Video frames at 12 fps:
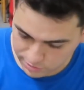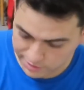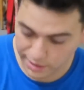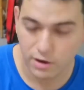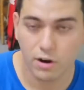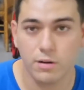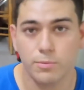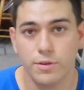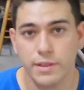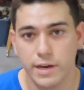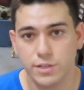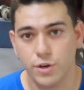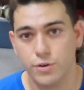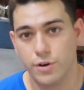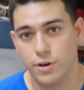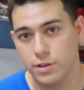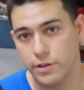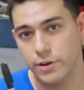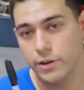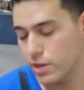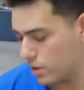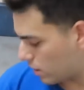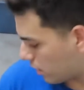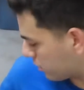that cardboard that I showed you earlier,
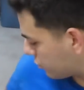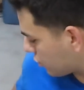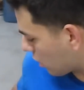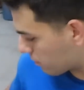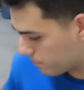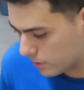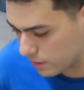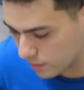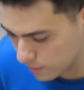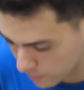a Sharpie,